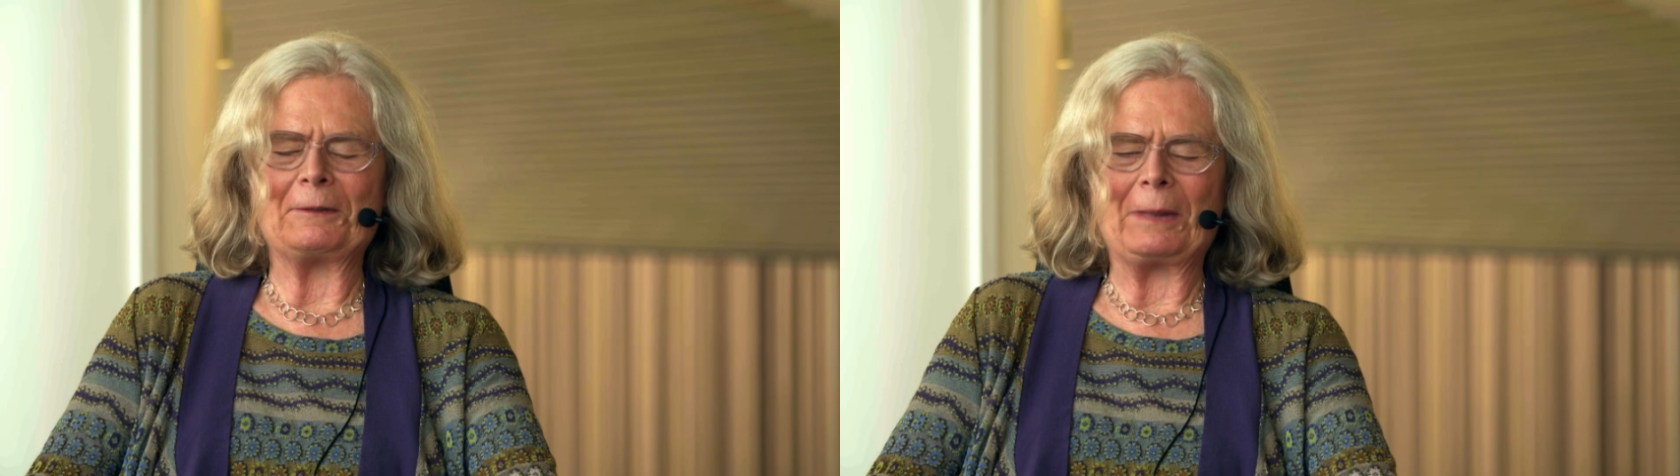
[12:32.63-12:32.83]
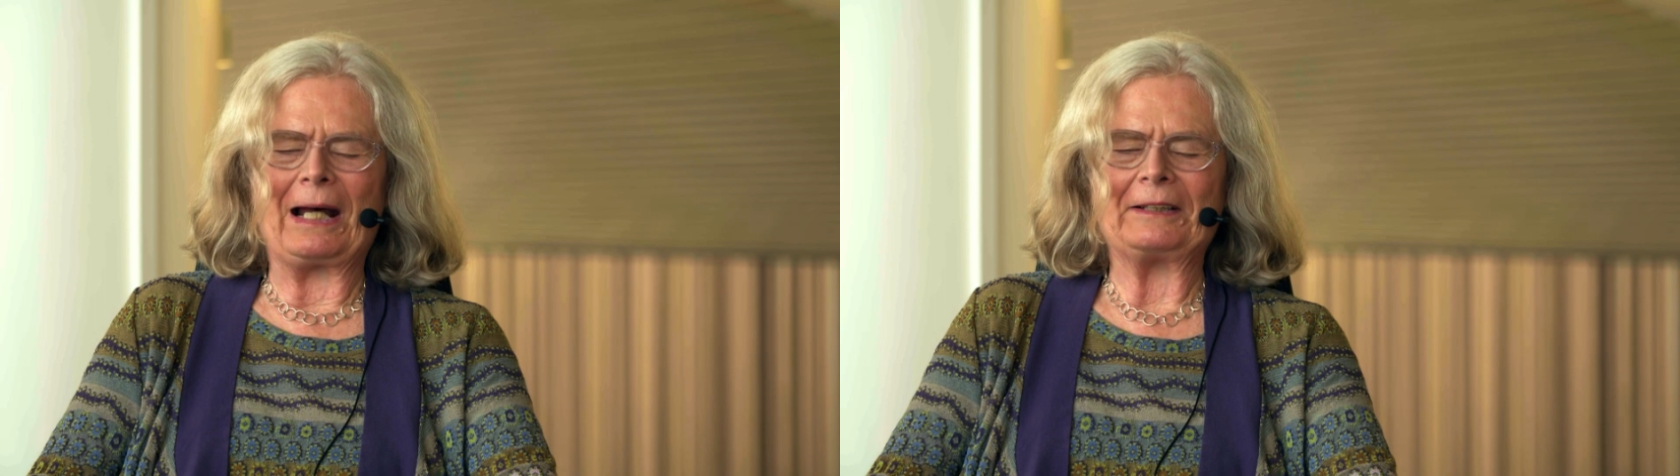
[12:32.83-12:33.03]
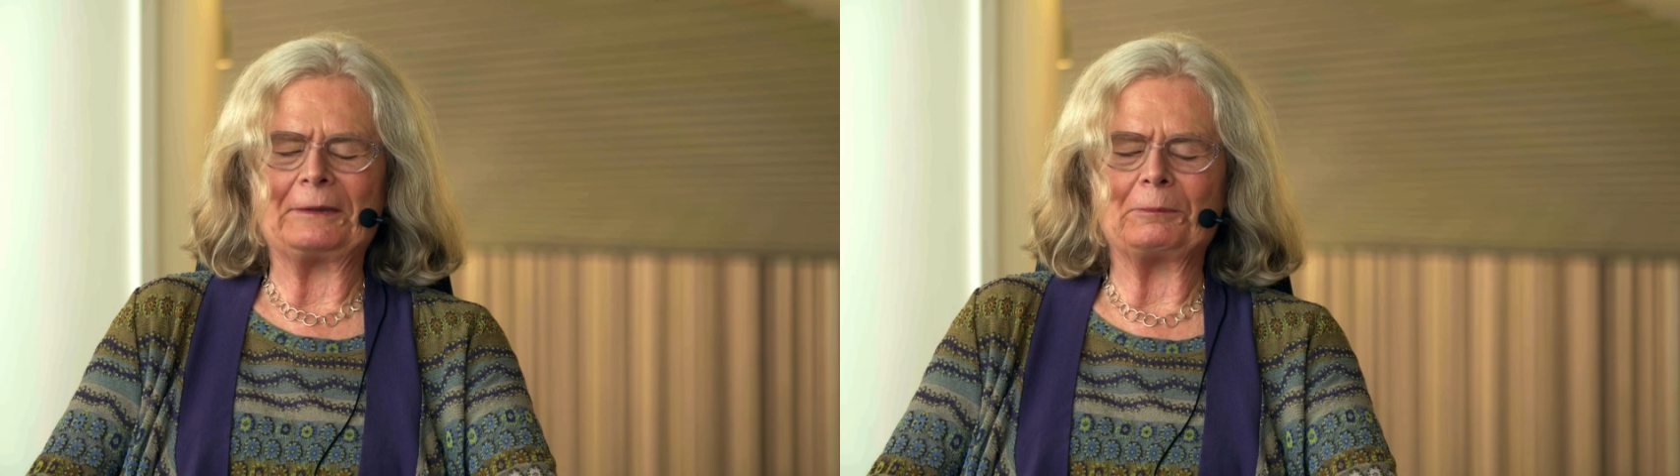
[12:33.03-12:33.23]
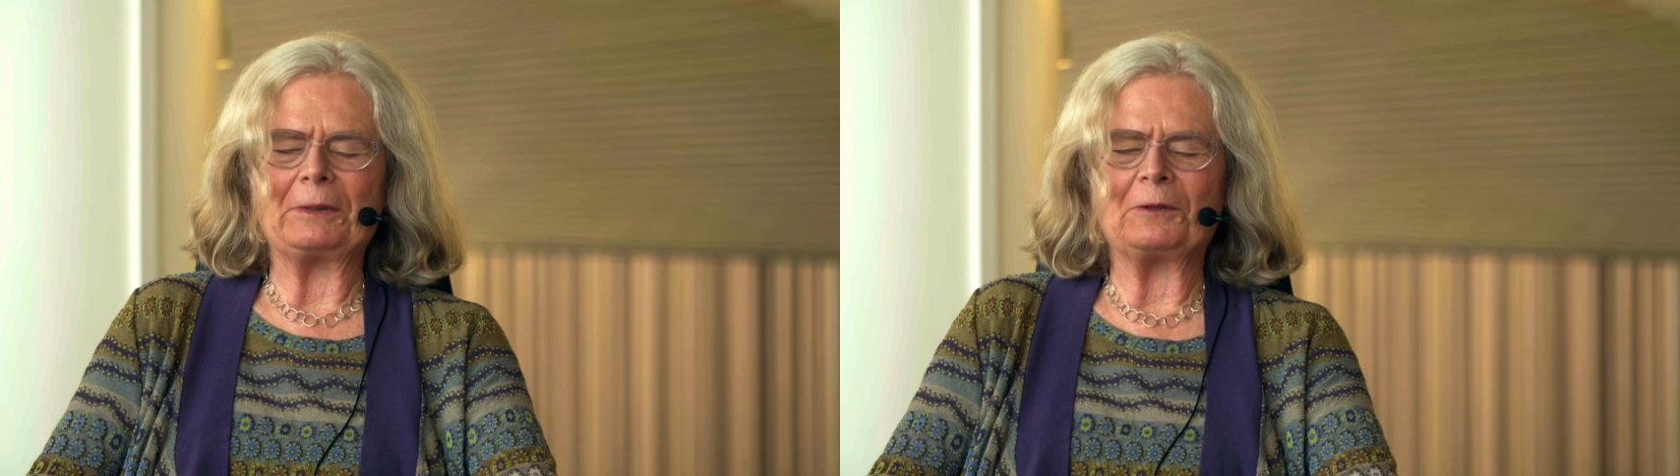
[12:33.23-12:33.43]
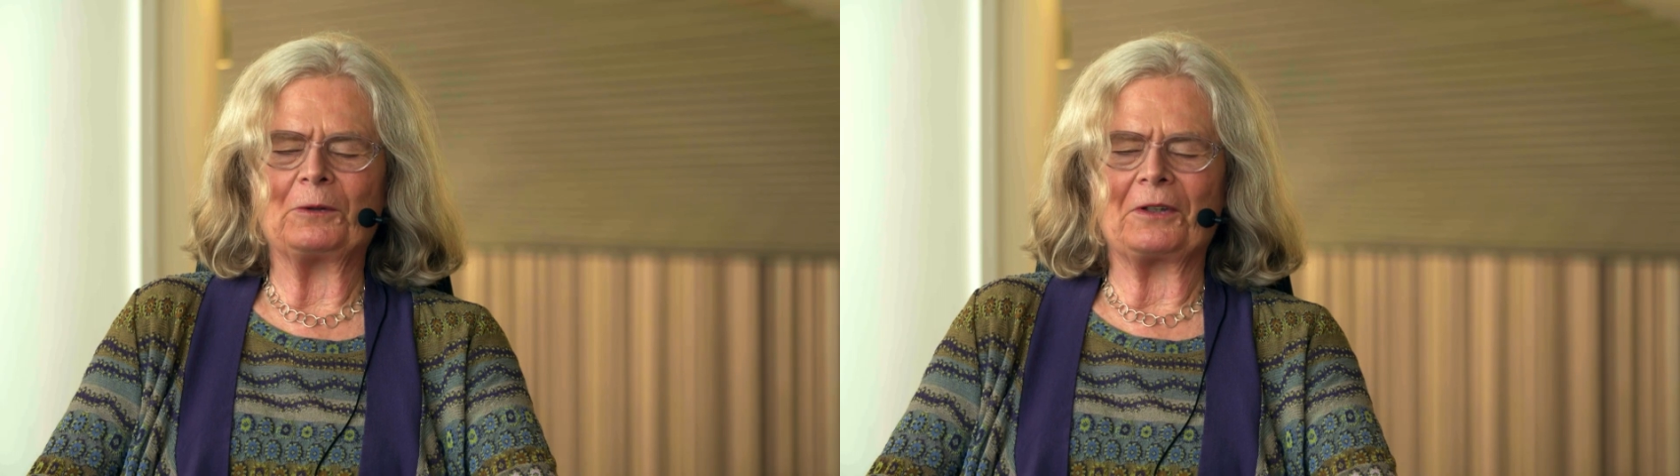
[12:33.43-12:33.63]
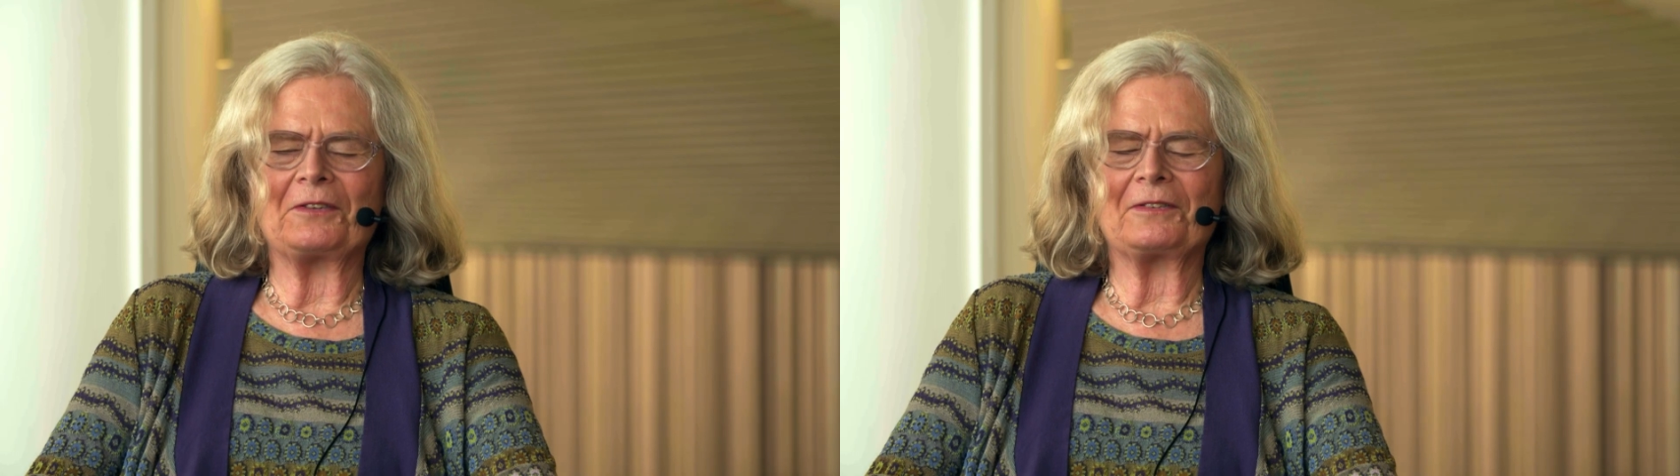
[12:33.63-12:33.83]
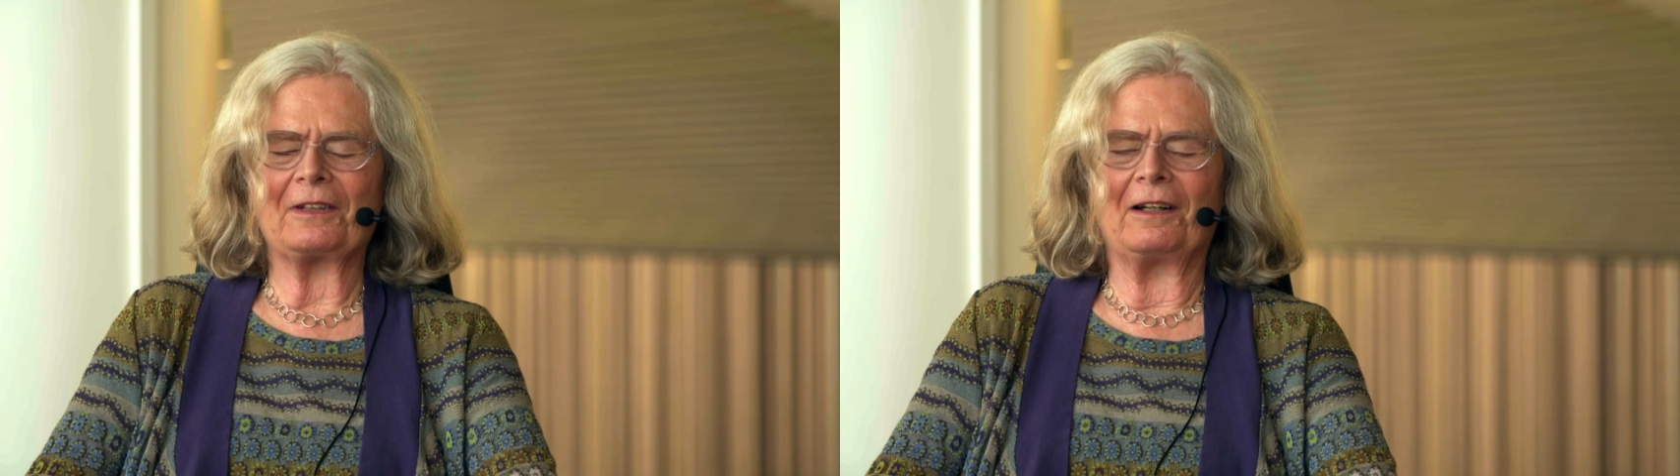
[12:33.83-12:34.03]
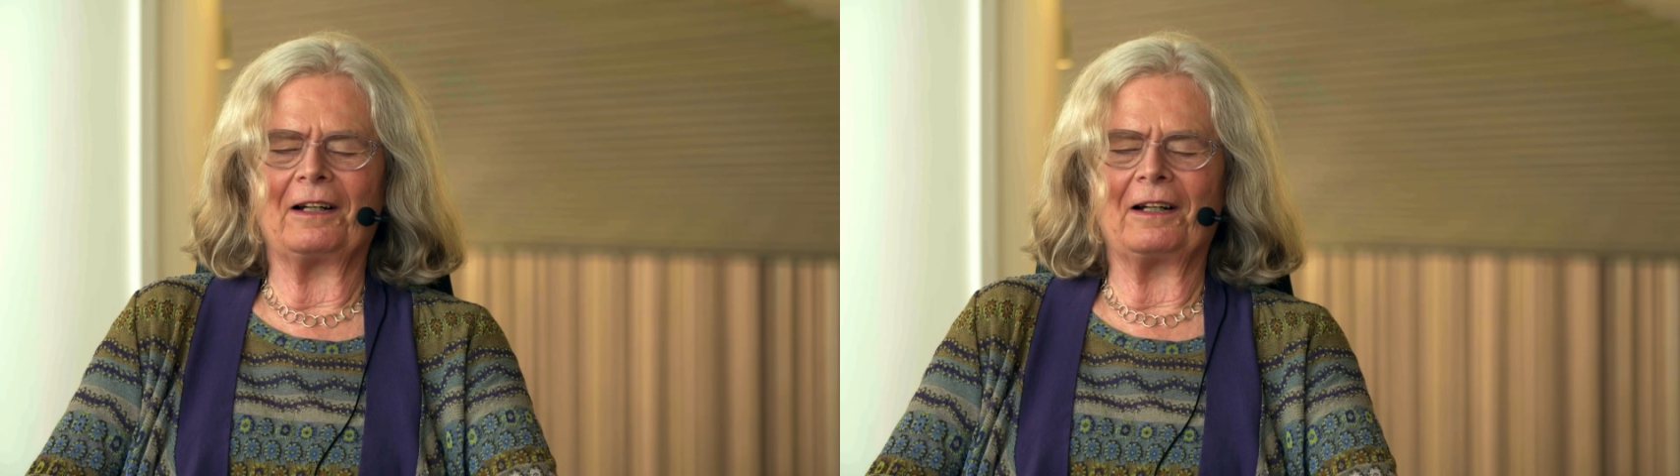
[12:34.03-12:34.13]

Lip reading: about it, because